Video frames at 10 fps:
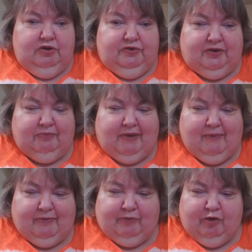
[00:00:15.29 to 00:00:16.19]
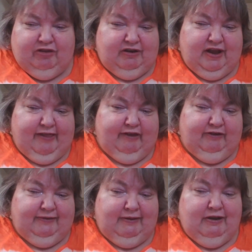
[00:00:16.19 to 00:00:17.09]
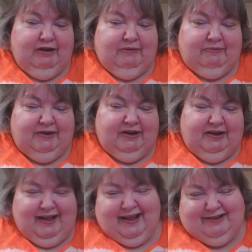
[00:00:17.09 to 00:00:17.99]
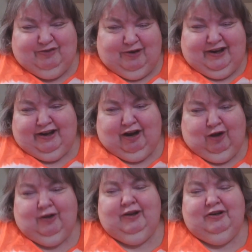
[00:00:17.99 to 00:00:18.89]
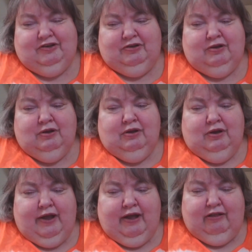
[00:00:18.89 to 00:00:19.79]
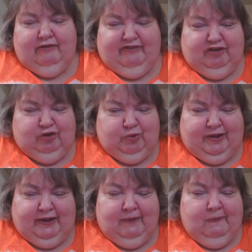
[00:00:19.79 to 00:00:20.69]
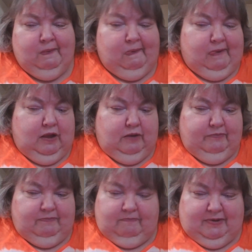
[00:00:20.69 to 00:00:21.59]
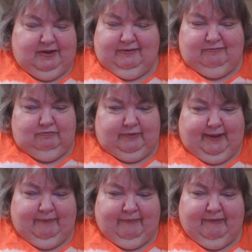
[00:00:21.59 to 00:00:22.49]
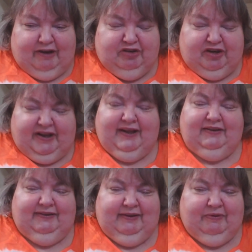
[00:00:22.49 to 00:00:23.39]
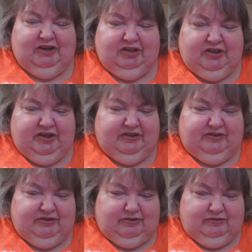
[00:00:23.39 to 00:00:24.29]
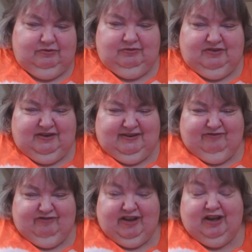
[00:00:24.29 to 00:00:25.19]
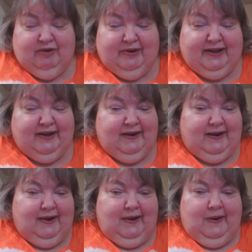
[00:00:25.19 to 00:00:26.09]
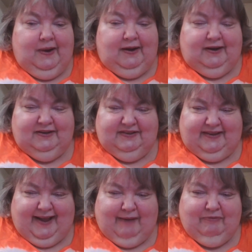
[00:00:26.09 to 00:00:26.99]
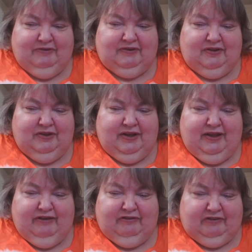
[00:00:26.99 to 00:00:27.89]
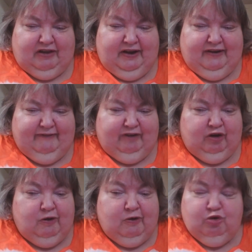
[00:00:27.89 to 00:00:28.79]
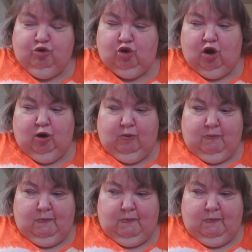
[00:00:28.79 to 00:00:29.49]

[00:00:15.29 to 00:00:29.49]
Sometimes more than others, but that's why I call it a elephant swing. But keep in mind she can't see what she's videoing because the camera's on the other side of her. So